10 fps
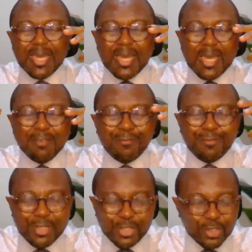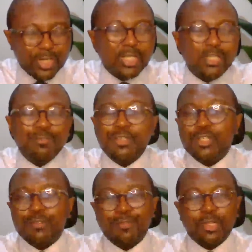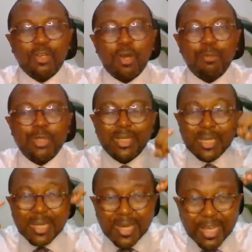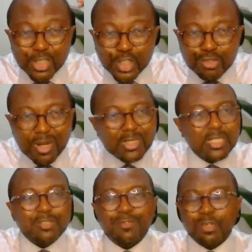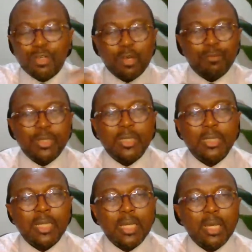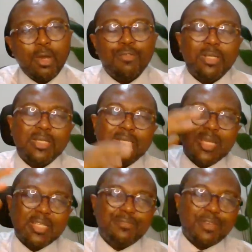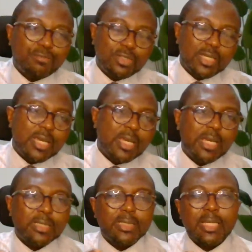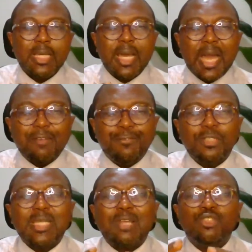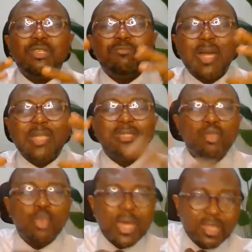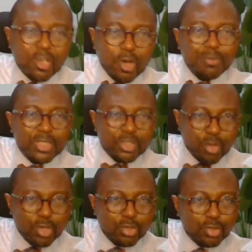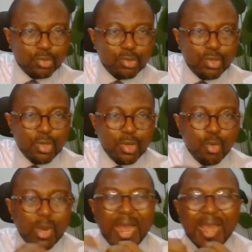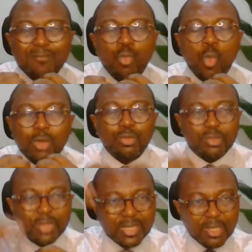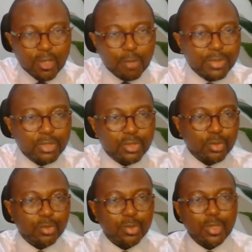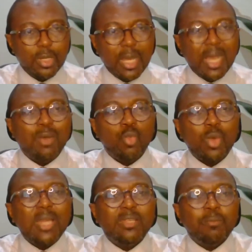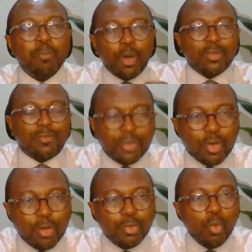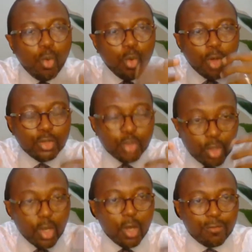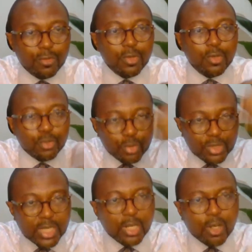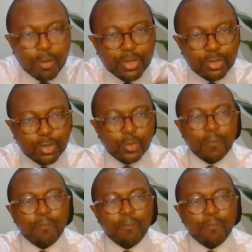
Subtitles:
a vision, a new vision for the company, a strategy for the company over the next 5 to 10 years. I first have to imagine where the company is going to, where I want to take the company to, and where the board of the company would also love to take the company to.